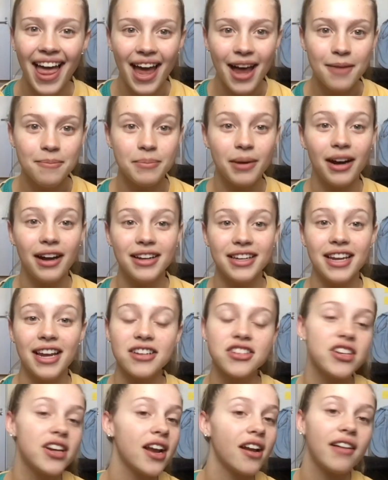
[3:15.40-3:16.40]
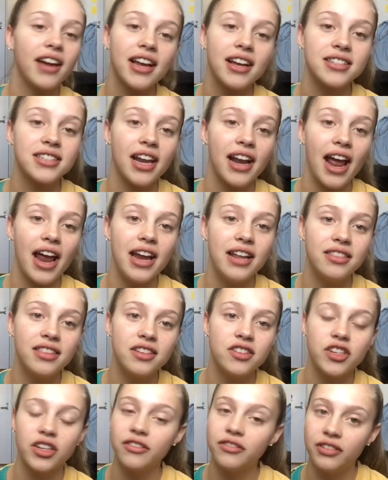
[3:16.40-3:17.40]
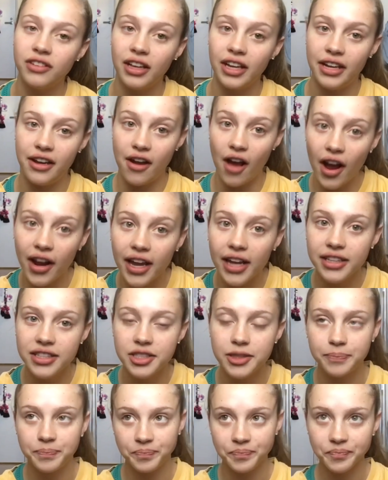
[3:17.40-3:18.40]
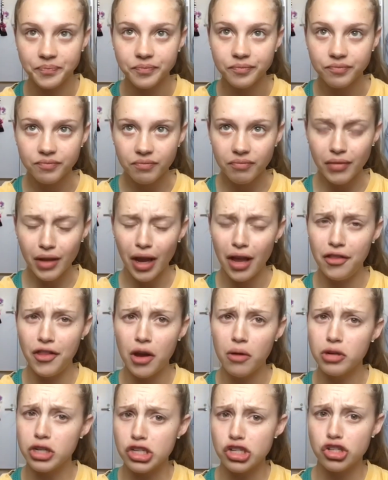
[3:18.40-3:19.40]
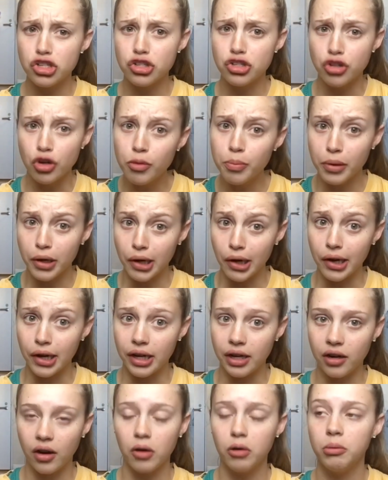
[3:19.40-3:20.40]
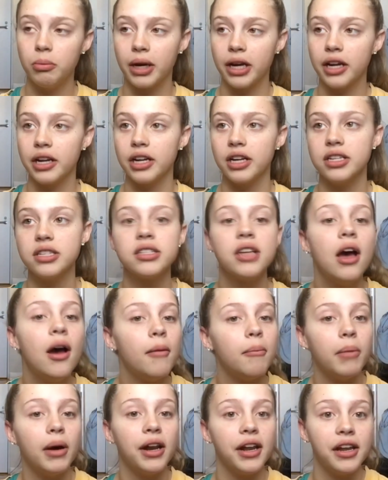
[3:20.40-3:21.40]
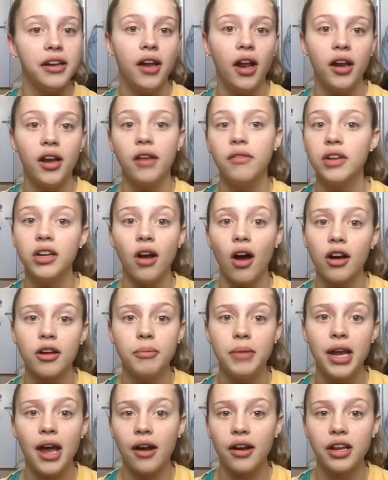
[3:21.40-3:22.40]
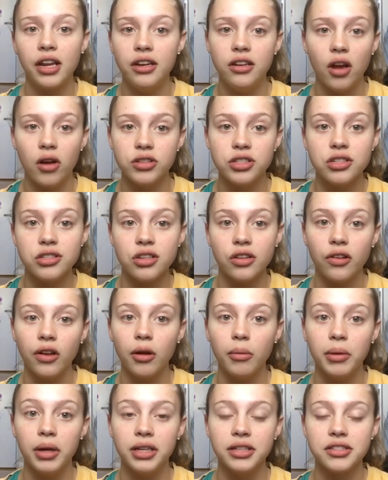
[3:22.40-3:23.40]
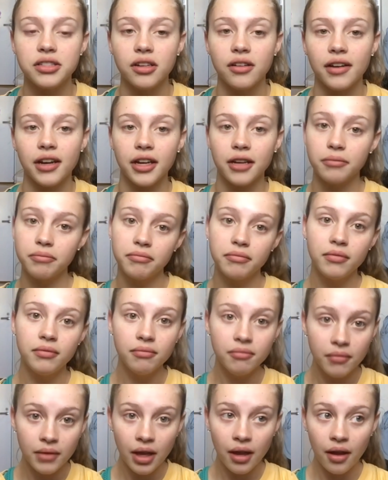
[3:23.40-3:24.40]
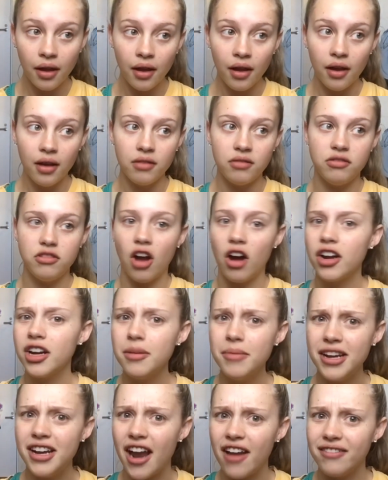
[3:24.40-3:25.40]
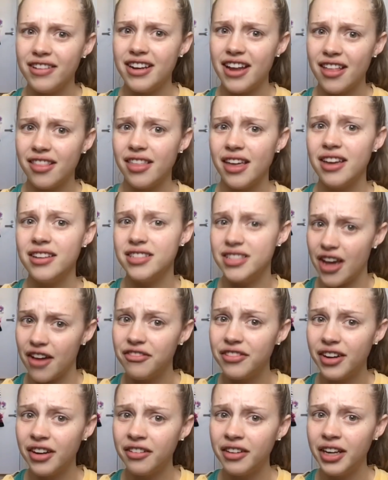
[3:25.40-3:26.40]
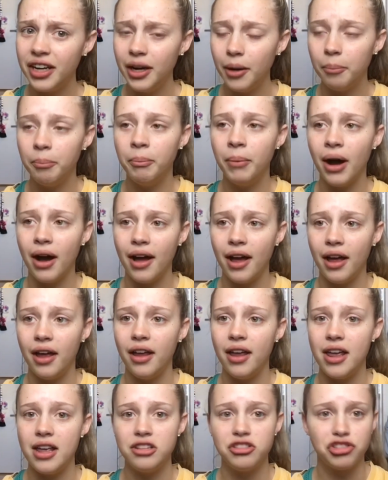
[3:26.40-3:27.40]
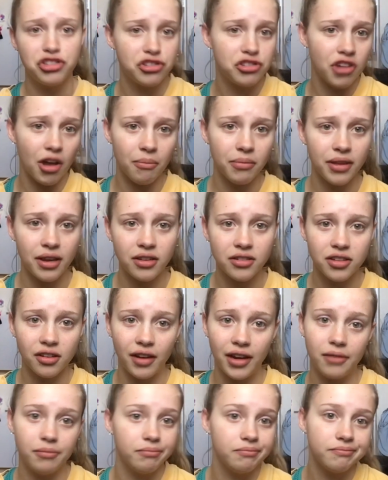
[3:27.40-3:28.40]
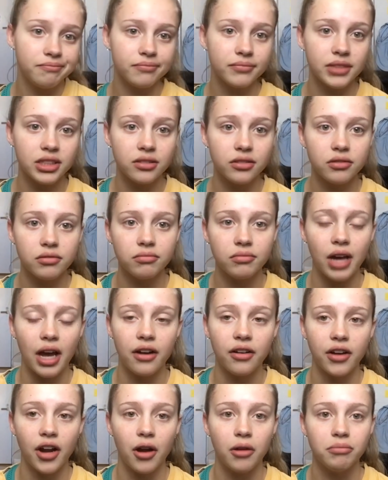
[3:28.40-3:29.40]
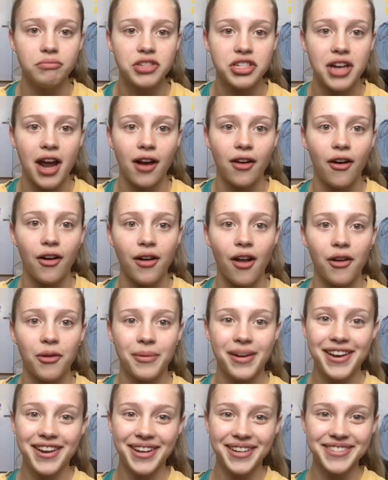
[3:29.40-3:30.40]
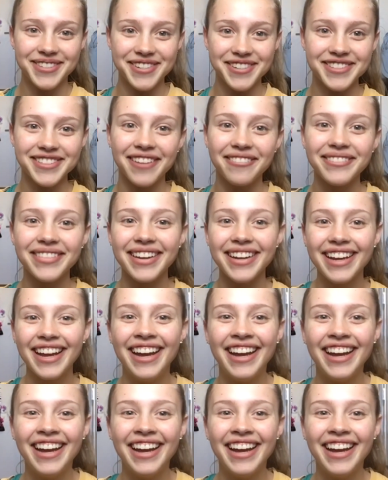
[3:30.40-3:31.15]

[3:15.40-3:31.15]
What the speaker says: But yesterday, like I said, I ate the Chick-fil-A nuggets and they were super good. Oh my goodness. But it didn't even knock me out of ketosis a little bit. So like, not gonna be an everyday thing, definitely, but it's something to like, I don't know, snack on weekends or something.